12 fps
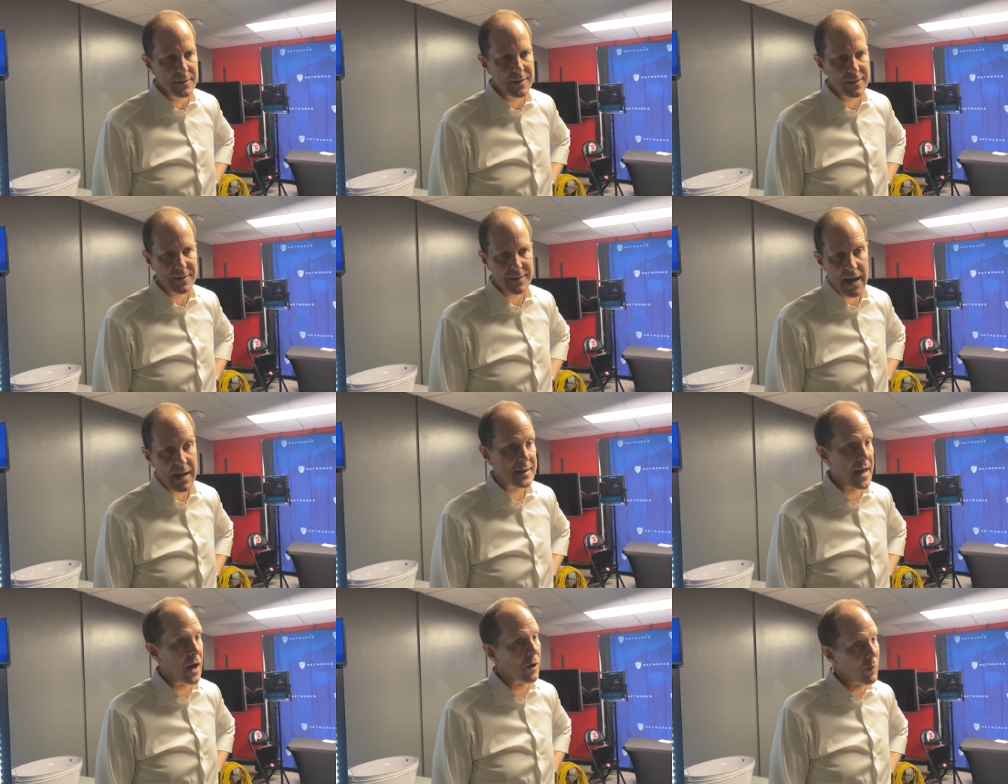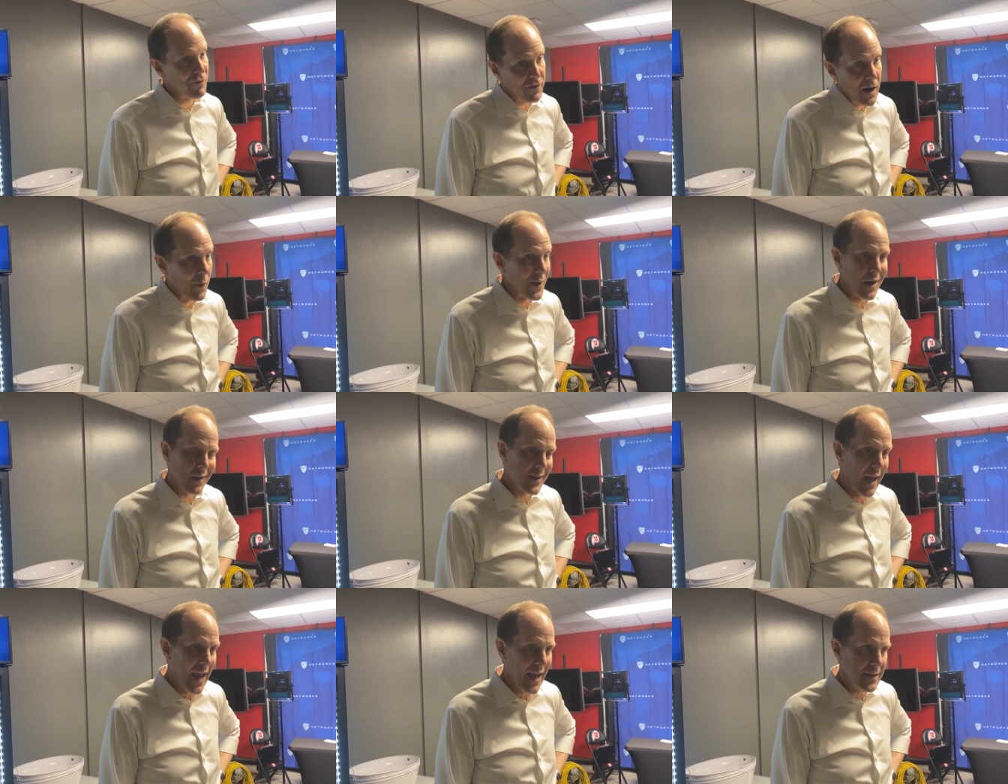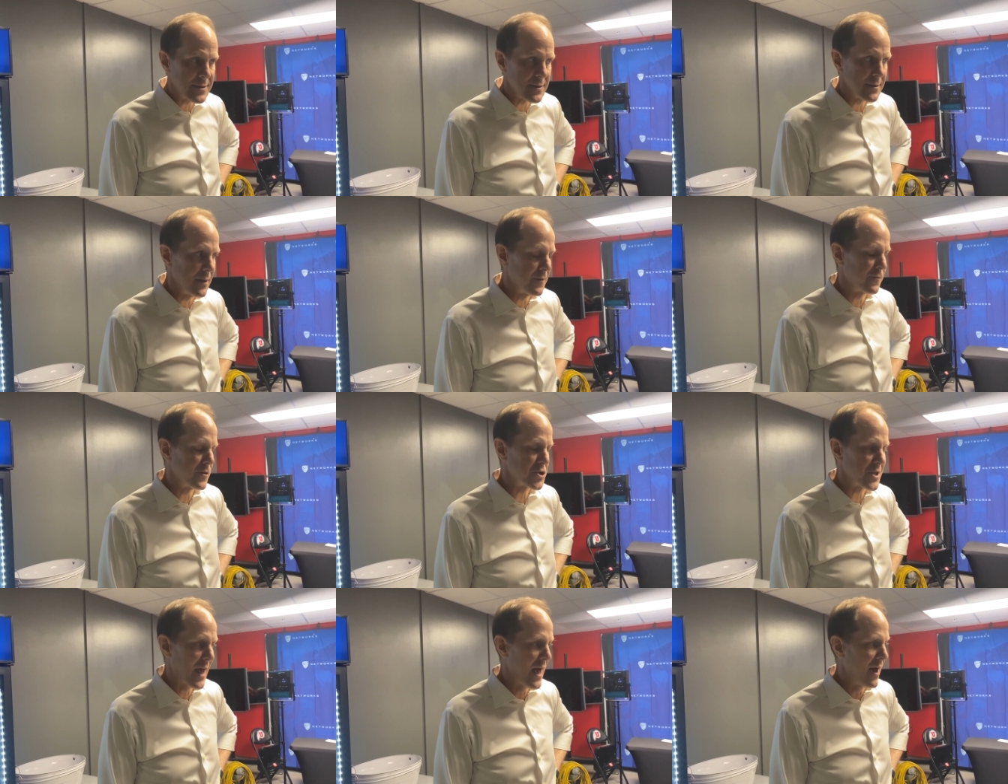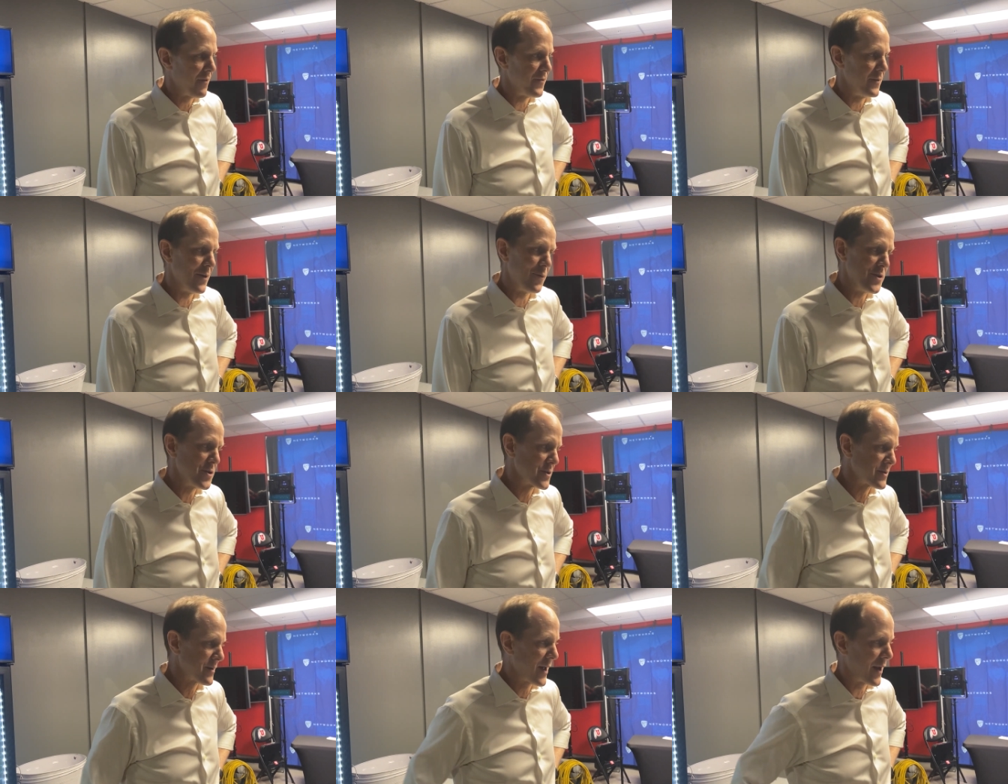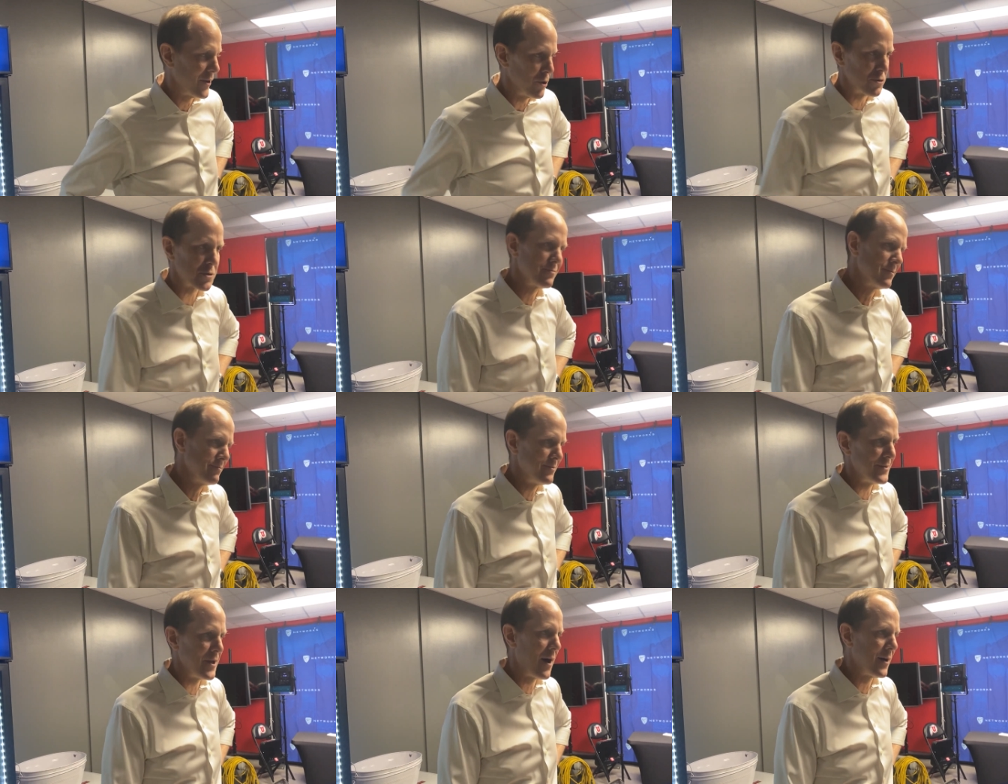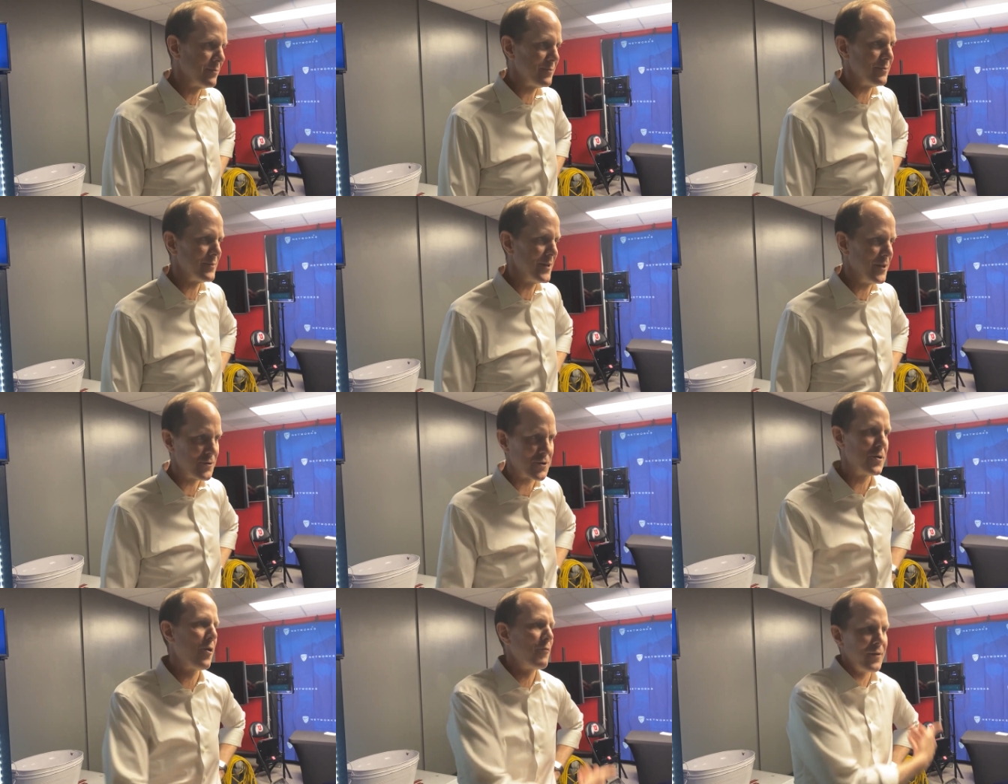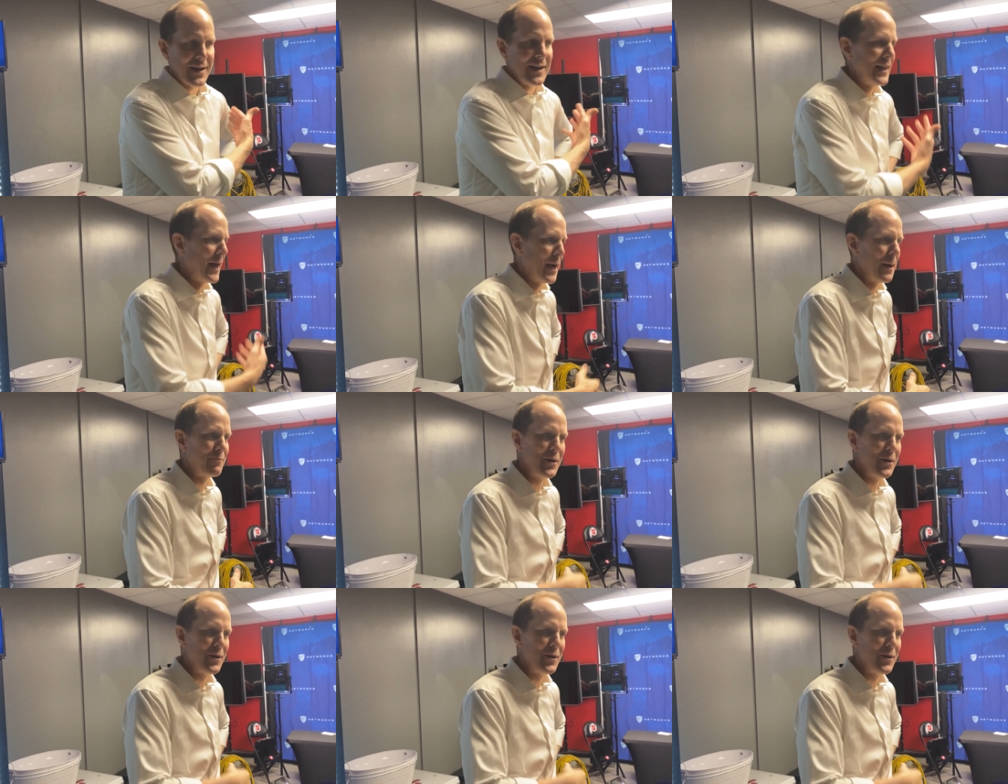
Uh, got down, we fought, we cut it to eight in the first half, and then we just kind of lose non know, turnover, get a layup.